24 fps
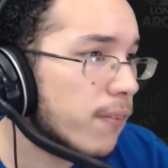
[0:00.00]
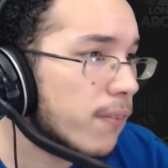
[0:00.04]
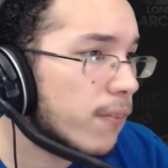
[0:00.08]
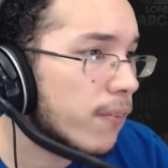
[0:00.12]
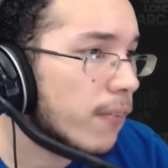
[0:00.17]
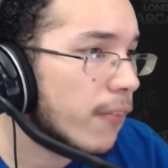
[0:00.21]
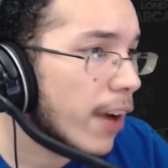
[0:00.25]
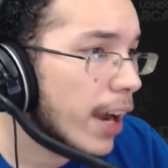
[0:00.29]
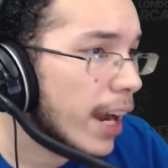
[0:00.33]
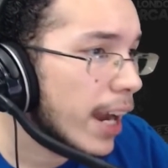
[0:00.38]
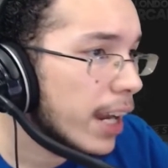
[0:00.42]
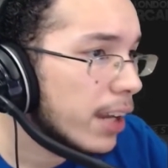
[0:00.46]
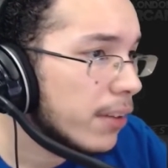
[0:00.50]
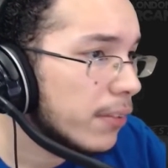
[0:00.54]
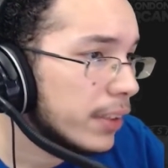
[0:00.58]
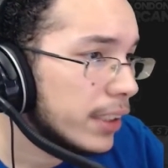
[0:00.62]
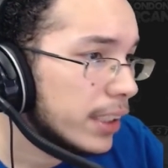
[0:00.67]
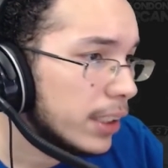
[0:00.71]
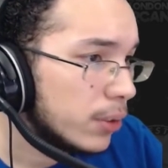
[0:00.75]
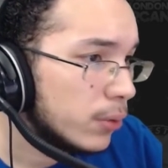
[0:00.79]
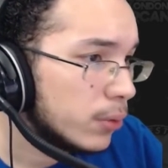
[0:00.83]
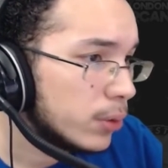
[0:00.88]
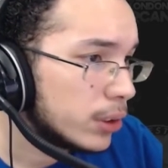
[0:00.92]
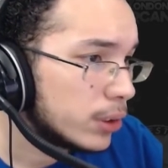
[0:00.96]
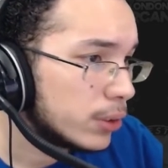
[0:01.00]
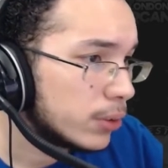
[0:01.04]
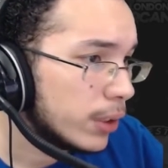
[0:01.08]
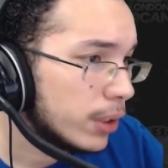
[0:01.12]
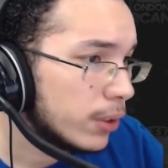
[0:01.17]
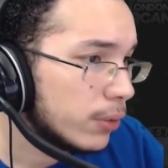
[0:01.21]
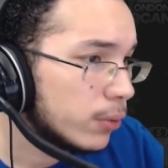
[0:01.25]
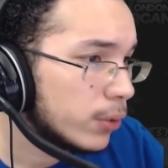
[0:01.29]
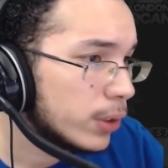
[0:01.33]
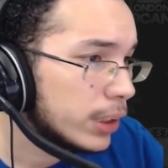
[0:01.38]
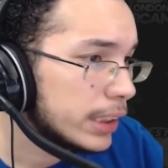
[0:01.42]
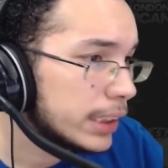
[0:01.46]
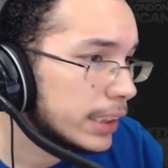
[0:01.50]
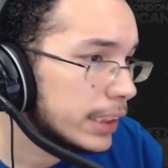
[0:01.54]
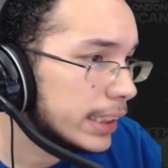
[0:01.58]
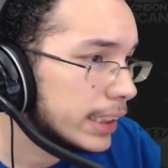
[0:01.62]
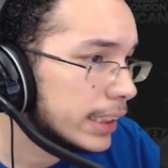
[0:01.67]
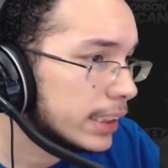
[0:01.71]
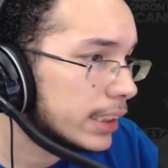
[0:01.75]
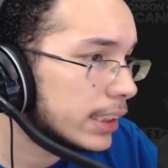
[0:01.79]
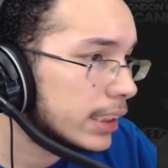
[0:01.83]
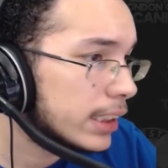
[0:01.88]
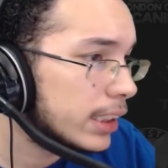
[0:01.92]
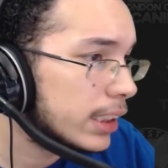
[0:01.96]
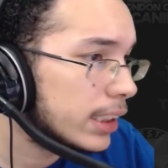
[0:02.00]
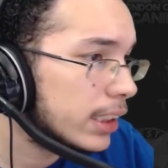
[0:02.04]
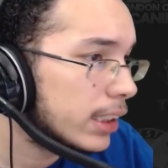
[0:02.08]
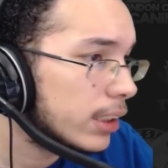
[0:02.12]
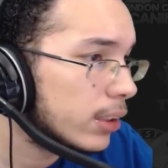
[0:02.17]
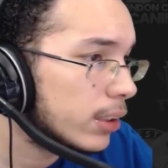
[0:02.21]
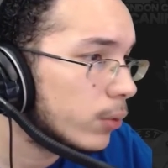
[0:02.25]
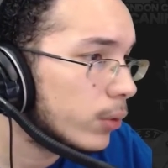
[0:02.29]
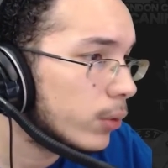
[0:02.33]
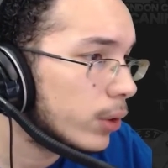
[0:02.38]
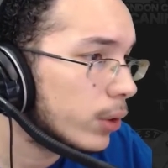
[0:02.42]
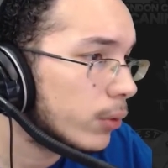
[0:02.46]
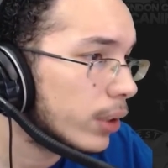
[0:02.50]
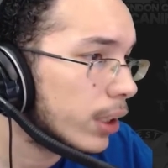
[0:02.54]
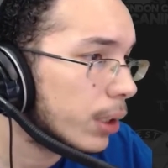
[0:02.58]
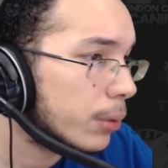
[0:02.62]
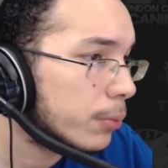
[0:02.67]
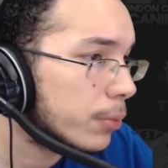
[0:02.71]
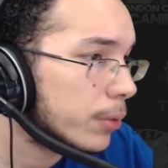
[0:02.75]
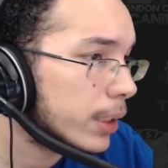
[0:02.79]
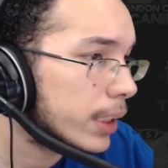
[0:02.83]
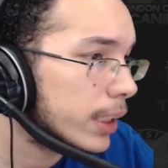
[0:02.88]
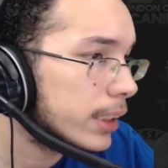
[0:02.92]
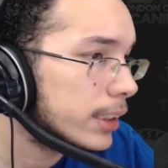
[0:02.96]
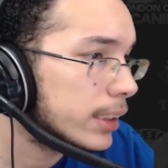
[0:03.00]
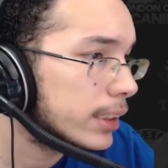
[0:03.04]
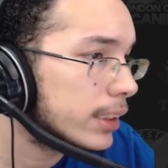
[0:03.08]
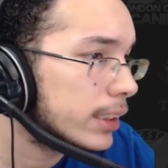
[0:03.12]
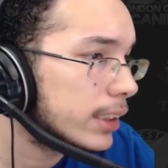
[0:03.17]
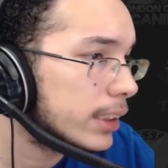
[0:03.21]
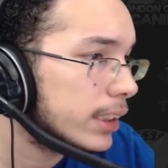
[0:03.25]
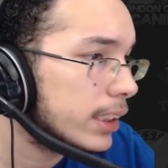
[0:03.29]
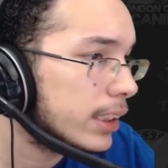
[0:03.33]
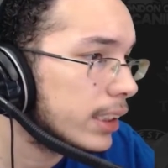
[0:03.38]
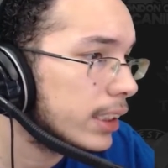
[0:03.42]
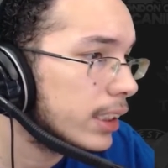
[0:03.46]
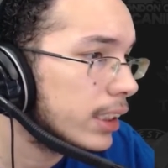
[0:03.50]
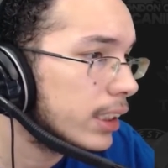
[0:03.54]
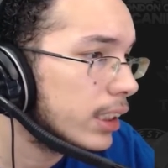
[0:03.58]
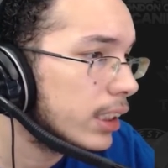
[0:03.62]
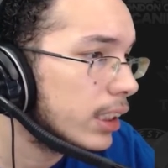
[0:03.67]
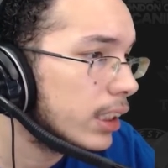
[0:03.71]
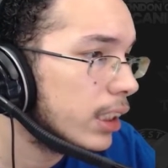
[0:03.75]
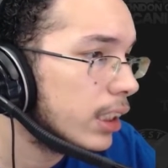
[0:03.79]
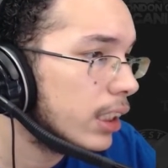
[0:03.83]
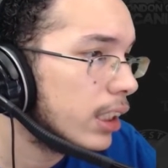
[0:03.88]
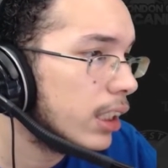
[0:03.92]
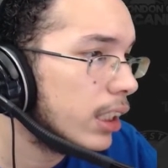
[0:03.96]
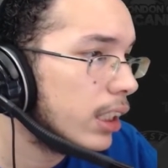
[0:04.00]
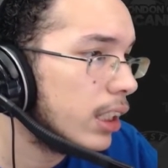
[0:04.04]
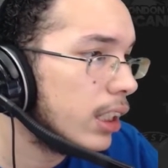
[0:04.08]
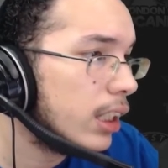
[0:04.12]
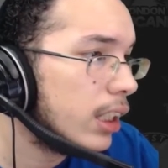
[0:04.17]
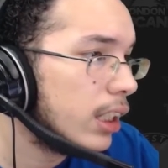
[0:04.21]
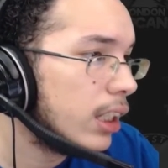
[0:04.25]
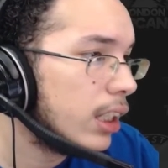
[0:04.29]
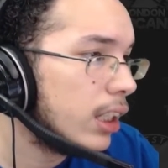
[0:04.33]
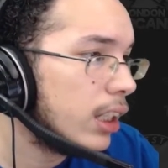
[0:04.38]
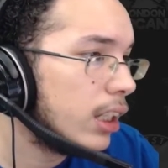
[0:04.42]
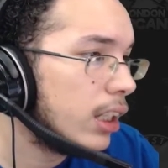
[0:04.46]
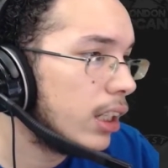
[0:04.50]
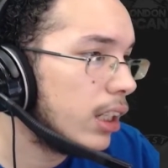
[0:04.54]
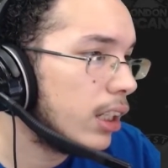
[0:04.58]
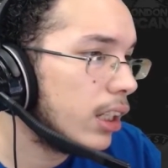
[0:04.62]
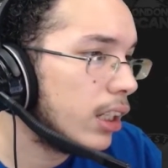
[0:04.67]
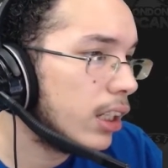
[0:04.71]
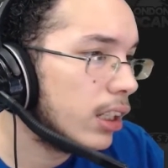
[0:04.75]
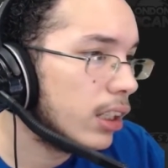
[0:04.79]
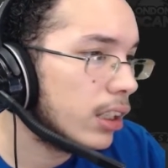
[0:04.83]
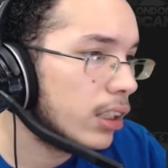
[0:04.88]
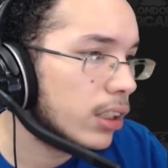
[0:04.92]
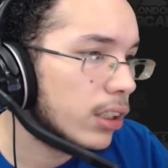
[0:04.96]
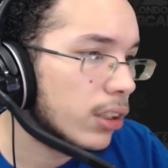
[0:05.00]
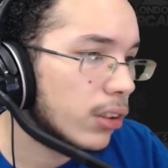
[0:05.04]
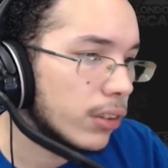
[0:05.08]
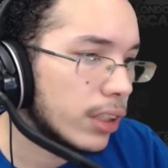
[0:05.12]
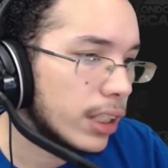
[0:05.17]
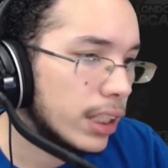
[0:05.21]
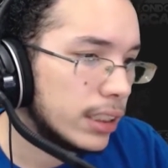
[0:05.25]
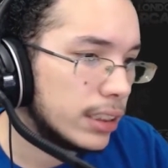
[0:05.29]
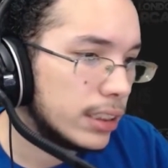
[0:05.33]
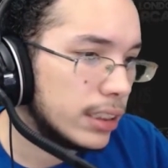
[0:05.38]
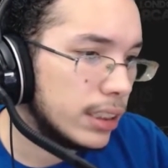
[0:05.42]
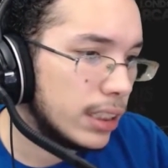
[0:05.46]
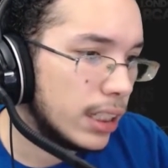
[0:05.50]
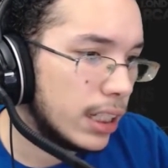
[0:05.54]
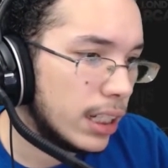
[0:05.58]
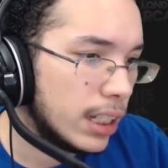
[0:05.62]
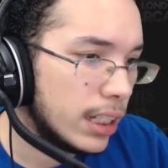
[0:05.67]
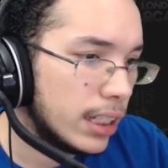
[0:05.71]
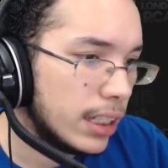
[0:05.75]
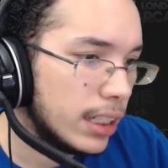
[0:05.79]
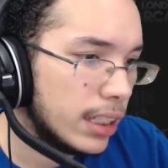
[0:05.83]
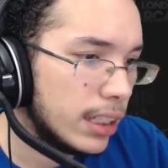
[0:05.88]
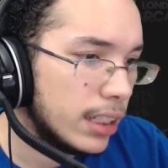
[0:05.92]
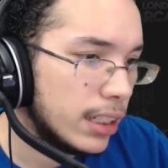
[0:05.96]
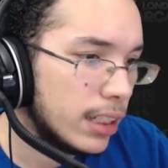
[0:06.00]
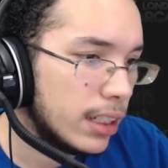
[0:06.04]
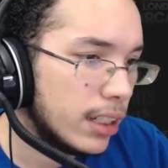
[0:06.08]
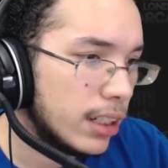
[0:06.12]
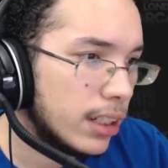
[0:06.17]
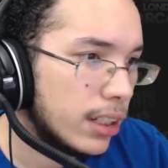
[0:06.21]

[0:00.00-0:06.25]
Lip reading: 5, I think it was, right? Week 6, we went up against the. No, that's not it.